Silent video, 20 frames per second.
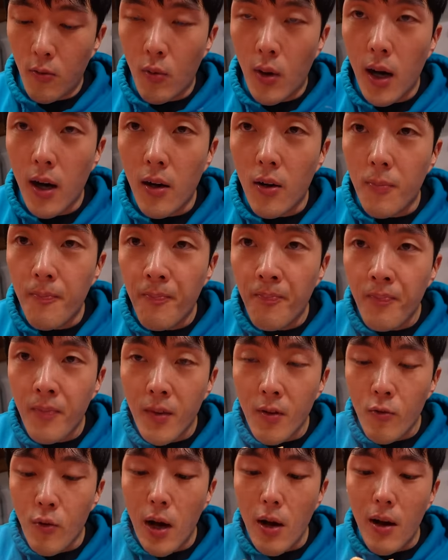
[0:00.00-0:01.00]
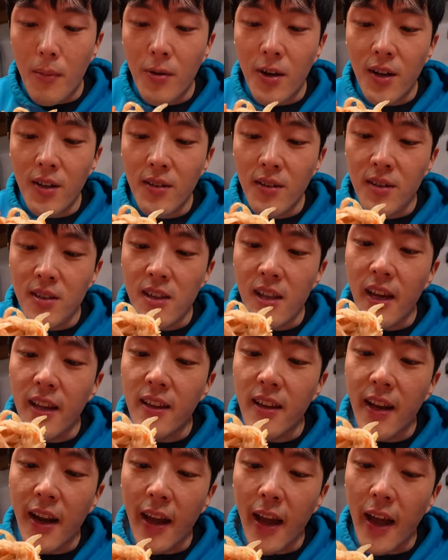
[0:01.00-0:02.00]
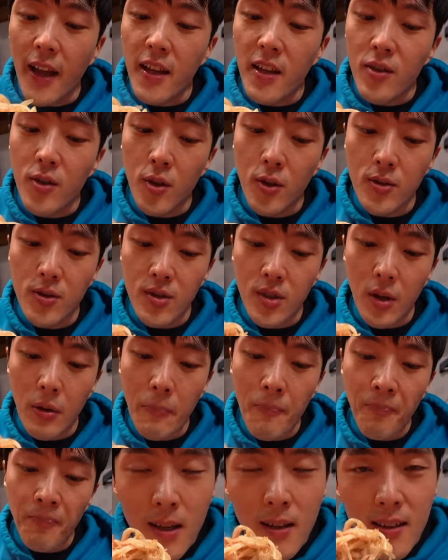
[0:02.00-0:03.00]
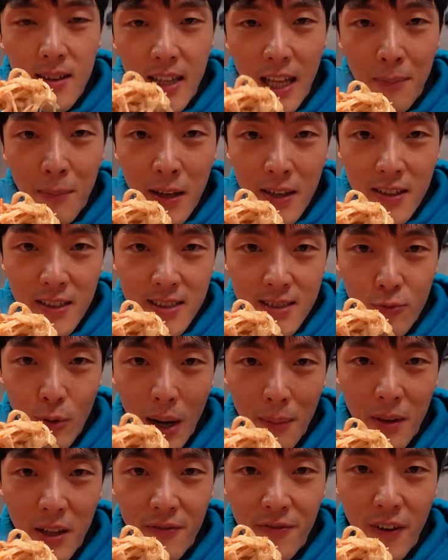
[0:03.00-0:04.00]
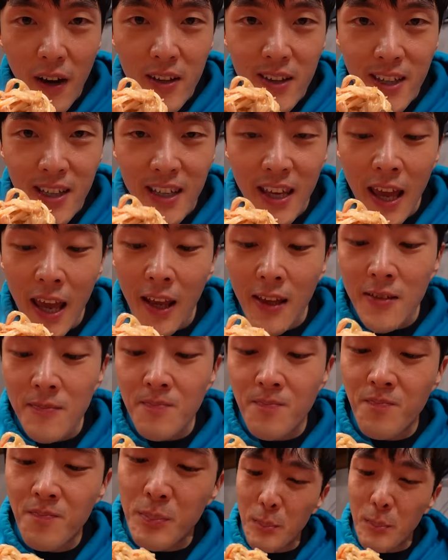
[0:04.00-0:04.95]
Wow. Wow, I'm kind of glad that I added those though. They made this ramen fun again.